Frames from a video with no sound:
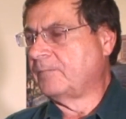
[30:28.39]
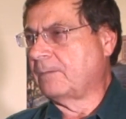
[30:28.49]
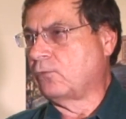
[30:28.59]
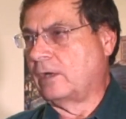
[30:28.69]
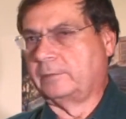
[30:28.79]

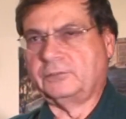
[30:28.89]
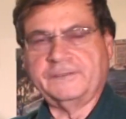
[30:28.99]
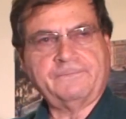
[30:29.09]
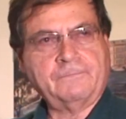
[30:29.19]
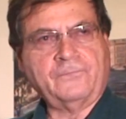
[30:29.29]
probably
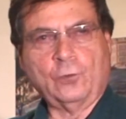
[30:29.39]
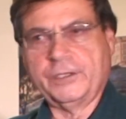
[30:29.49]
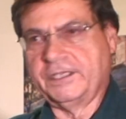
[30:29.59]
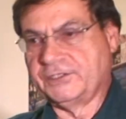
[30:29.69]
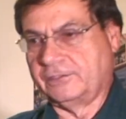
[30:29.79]
4
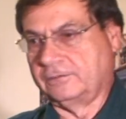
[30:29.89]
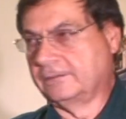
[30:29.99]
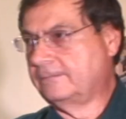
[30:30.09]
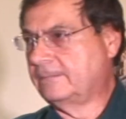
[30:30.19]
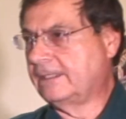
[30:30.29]
years old,
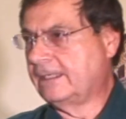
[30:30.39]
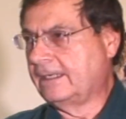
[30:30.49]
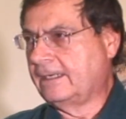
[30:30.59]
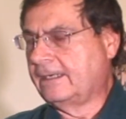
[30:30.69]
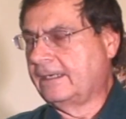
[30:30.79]

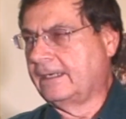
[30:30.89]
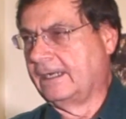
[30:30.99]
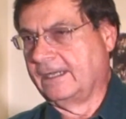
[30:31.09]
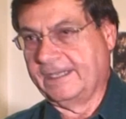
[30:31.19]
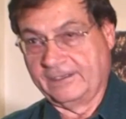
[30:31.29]

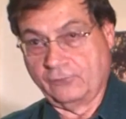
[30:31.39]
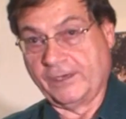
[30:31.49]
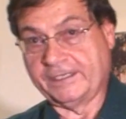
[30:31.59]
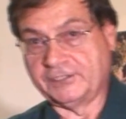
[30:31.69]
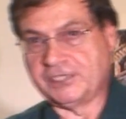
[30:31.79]
in
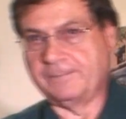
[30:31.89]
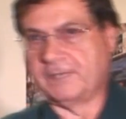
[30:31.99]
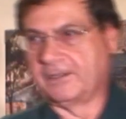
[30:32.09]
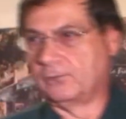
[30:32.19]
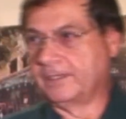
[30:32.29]
great shape,
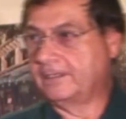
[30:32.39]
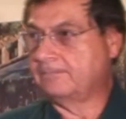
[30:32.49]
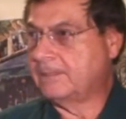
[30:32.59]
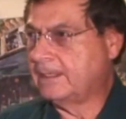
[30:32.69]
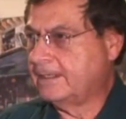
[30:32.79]
by the way.
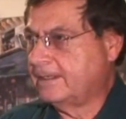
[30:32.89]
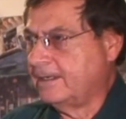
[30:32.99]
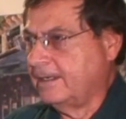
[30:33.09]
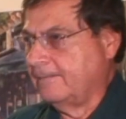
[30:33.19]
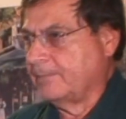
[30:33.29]

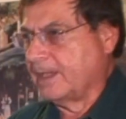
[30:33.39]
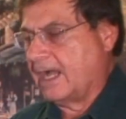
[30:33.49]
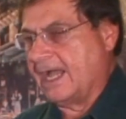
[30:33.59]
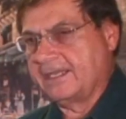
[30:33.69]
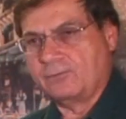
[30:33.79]

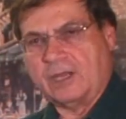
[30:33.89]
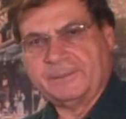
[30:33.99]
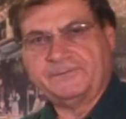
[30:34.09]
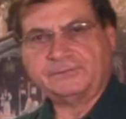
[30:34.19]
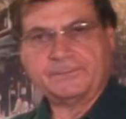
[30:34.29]
I could
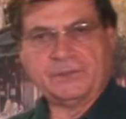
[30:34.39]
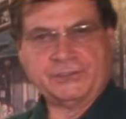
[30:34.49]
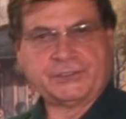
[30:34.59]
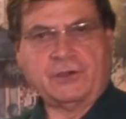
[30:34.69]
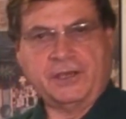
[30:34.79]
probably flip
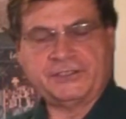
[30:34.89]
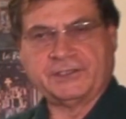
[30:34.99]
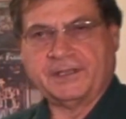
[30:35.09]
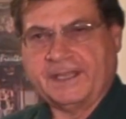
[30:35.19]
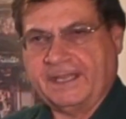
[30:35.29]
those cards
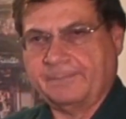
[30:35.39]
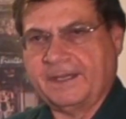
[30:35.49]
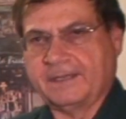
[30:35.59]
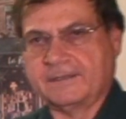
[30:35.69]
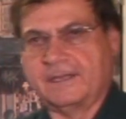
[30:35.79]
today and
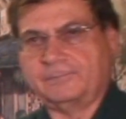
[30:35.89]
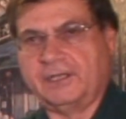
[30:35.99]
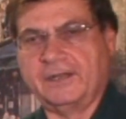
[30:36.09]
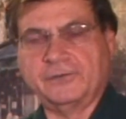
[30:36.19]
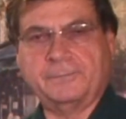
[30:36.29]
make a couple
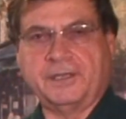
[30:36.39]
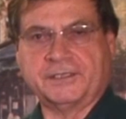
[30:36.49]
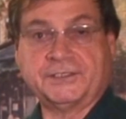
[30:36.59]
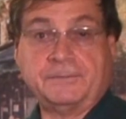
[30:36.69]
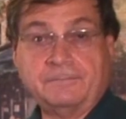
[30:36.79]
of
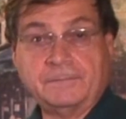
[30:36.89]
$100.